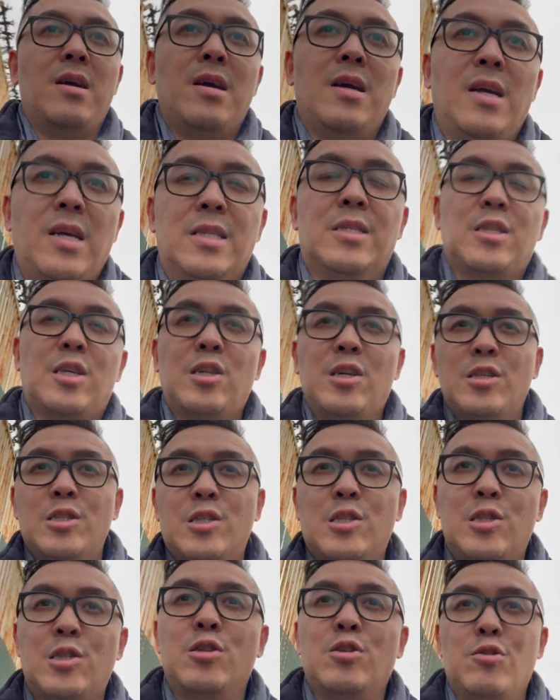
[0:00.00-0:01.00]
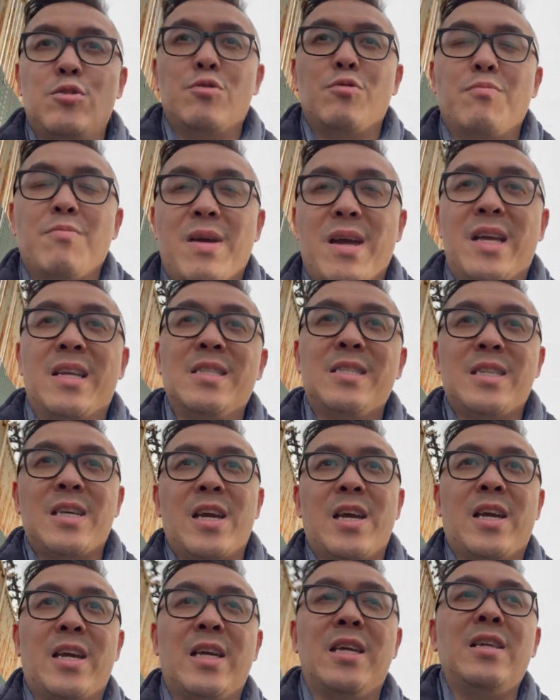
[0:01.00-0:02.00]
it's good to
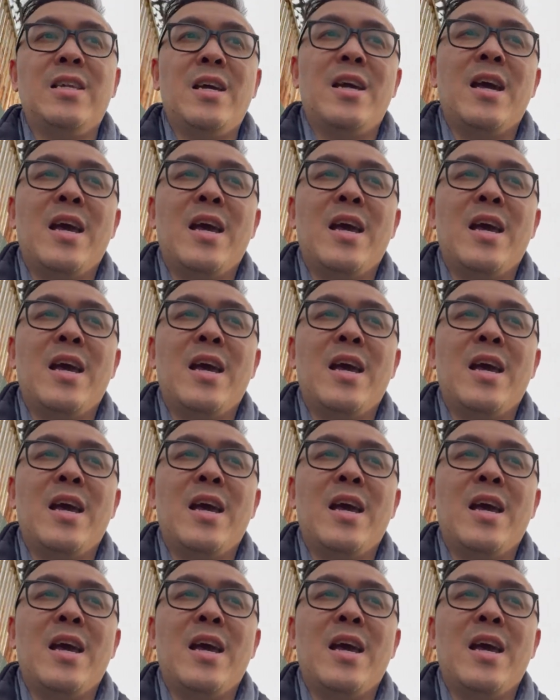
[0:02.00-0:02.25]
maintain